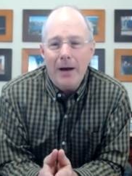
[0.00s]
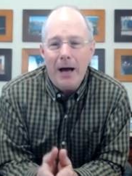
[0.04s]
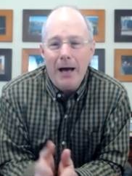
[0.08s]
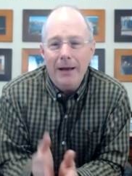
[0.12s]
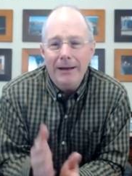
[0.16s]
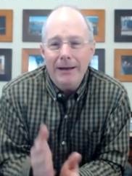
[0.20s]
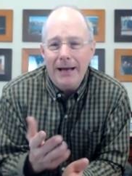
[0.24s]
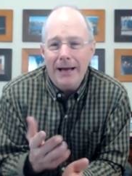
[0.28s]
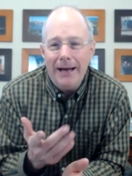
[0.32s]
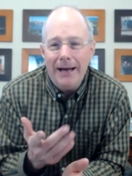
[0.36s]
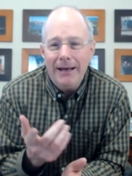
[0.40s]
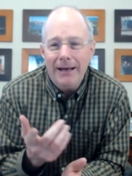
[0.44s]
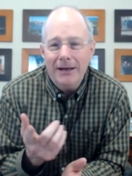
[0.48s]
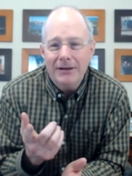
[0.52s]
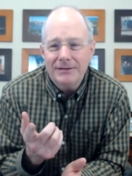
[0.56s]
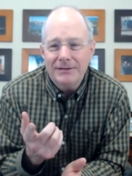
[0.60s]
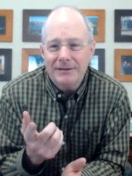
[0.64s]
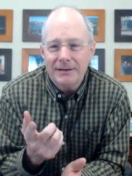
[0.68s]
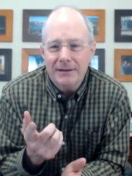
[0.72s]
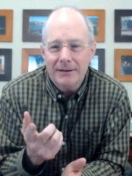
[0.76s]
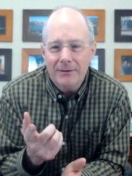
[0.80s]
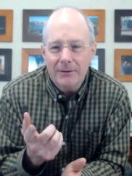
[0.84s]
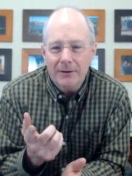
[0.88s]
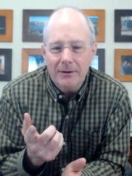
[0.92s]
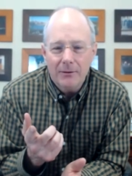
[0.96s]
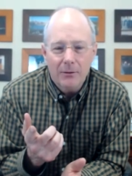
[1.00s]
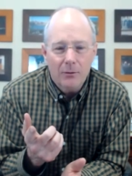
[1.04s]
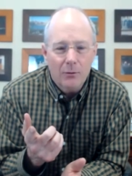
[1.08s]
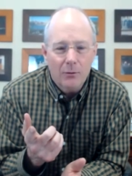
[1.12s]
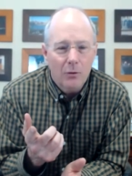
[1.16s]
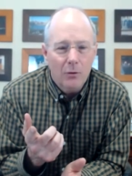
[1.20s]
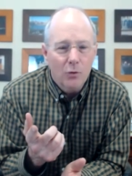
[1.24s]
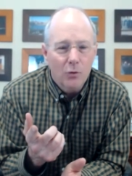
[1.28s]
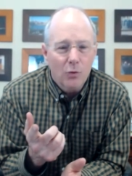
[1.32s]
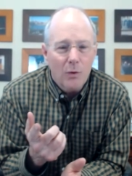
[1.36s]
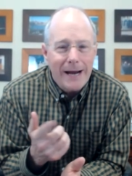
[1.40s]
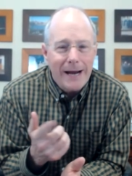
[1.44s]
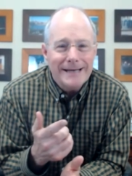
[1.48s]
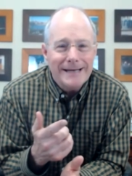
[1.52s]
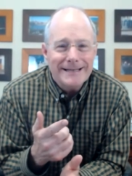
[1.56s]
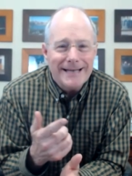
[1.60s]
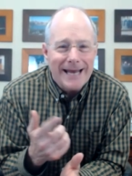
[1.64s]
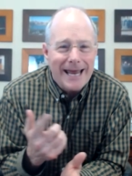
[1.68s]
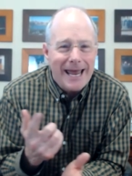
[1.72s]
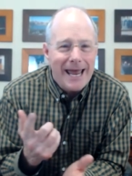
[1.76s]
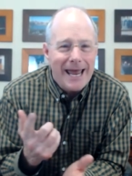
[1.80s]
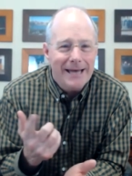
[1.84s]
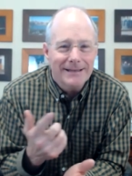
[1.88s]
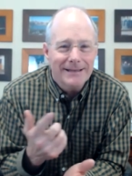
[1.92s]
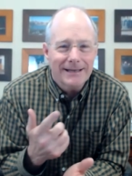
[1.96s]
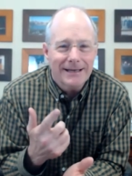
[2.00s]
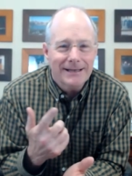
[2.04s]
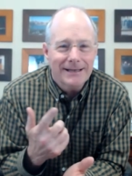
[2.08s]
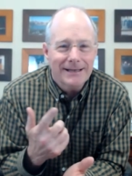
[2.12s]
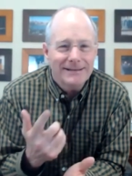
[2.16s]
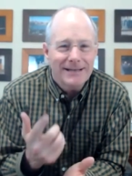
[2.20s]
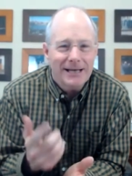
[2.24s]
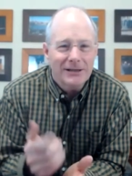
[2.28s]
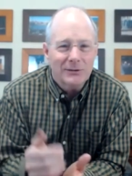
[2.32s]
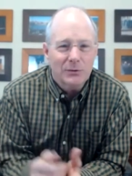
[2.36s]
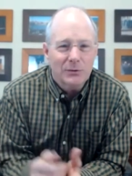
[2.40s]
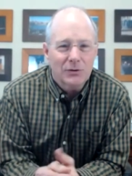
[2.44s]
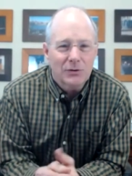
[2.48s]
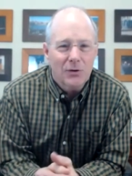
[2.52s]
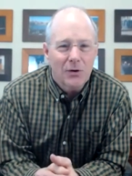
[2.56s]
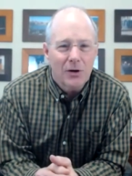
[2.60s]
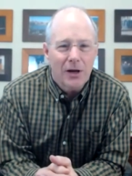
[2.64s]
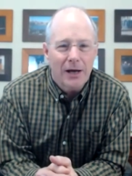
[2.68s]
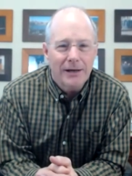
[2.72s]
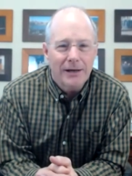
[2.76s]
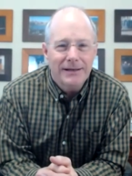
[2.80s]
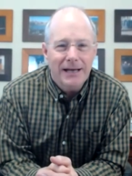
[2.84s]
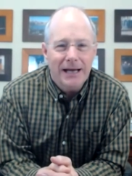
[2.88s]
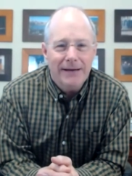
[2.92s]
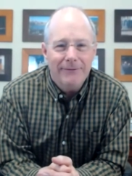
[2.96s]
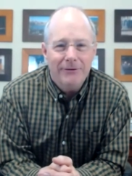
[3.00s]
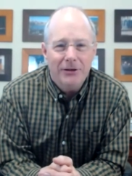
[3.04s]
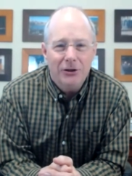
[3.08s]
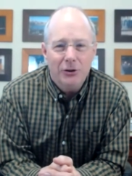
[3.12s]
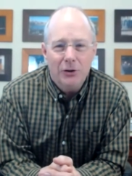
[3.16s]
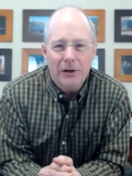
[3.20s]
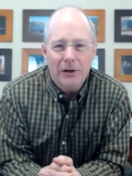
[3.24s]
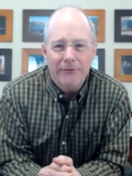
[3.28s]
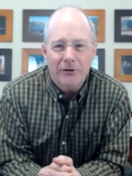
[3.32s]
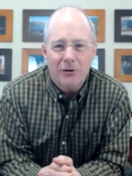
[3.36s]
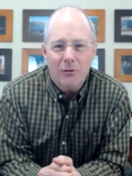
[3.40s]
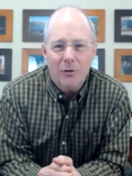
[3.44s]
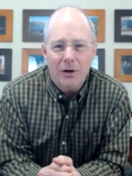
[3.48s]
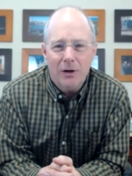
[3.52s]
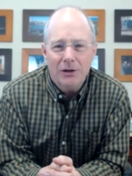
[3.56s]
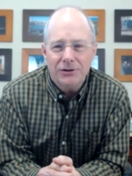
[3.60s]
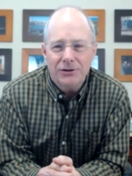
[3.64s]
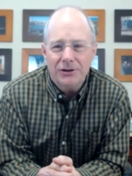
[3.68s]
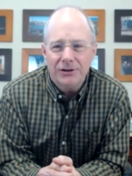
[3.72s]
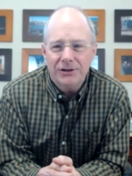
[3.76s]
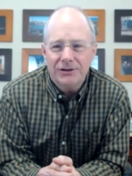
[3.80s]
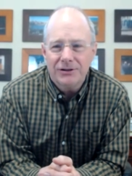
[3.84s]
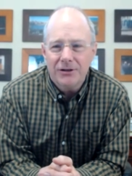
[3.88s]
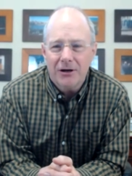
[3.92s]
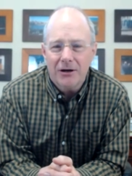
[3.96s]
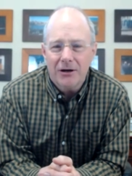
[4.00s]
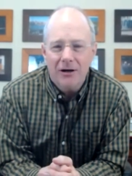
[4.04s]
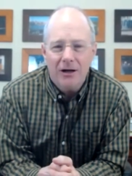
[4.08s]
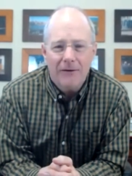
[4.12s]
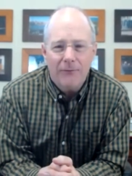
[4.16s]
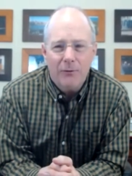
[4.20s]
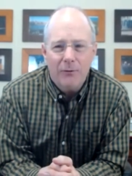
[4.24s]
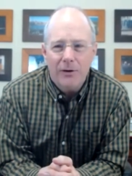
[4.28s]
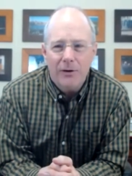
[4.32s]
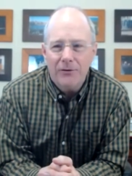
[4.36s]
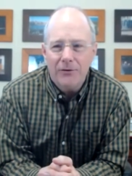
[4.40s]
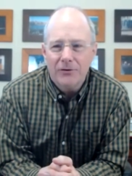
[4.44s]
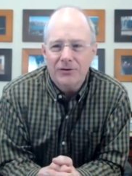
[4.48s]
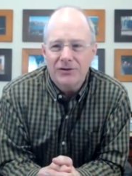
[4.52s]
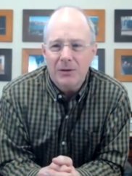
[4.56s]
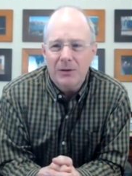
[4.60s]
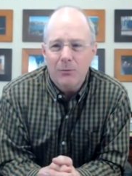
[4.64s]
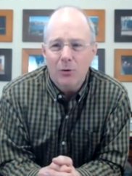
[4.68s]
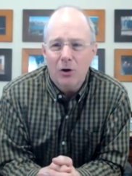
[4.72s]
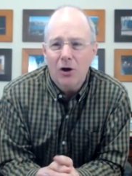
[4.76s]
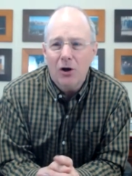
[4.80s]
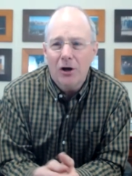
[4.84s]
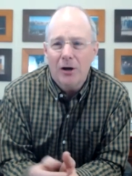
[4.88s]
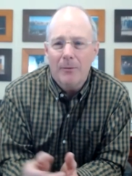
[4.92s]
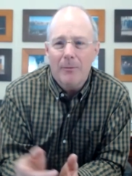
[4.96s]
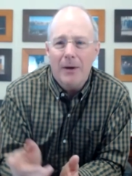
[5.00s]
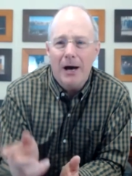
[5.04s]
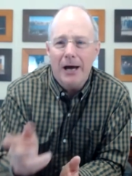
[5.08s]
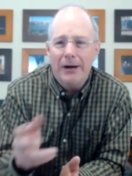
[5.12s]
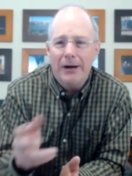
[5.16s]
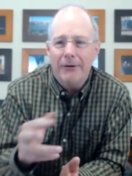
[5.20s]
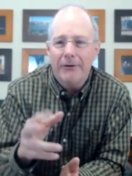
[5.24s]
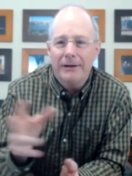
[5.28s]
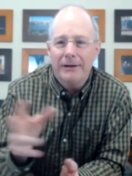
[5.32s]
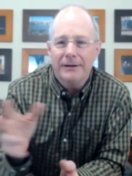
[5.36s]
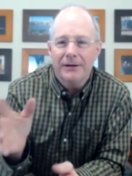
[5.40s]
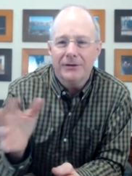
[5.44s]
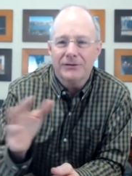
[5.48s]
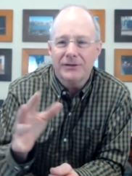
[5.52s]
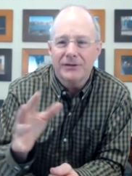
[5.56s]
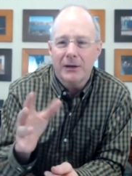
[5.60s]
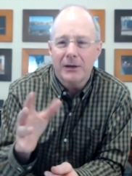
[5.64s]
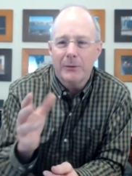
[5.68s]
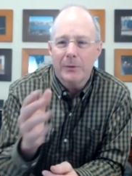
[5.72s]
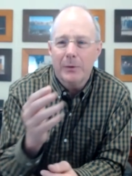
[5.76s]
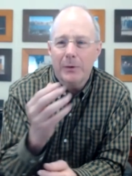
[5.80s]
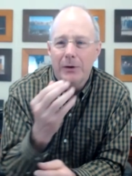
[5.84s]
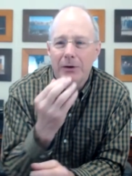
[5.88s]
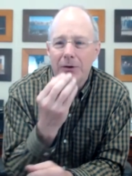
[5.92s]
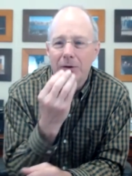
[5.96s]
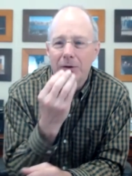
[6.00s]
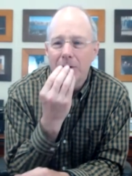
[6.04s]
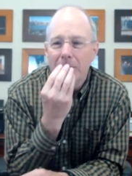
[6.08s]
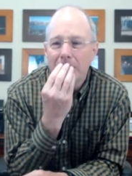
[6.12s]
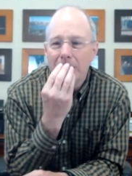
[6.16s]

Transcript: I, I guess we'll raise hands. I guess that's what's going on. Right. David, do you have a question to start off with, or is someone going to moderate this? How do we want to do it?